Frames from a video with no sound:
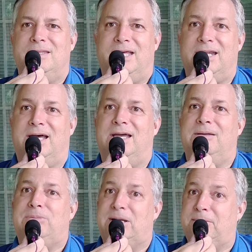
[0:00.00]
that
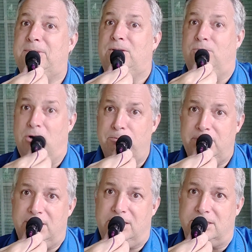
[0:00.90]
I probably won't
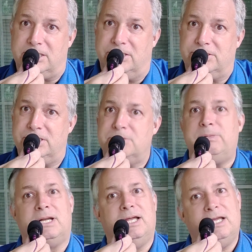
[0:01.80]
be in ketosis,
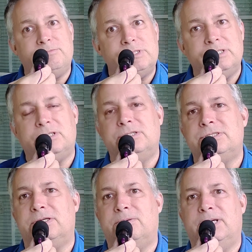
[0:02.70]
but I am still
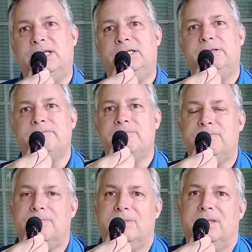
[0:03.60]
losing weight.
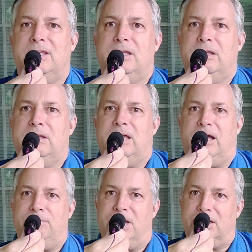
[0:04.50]

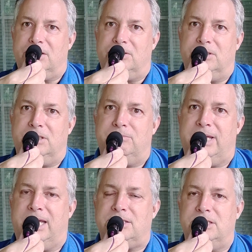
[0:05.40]
I'm not going
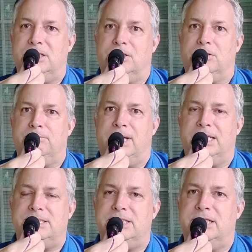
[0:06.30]
back to the old
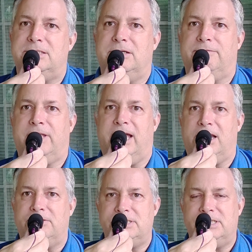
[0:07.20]
mindsets of
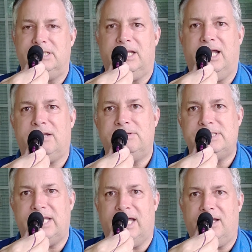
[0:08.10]
calories in,
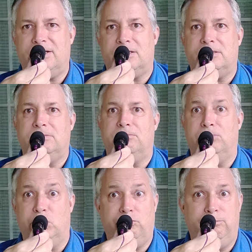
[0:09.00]
calories out, or
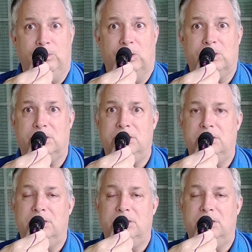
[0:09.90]
move more,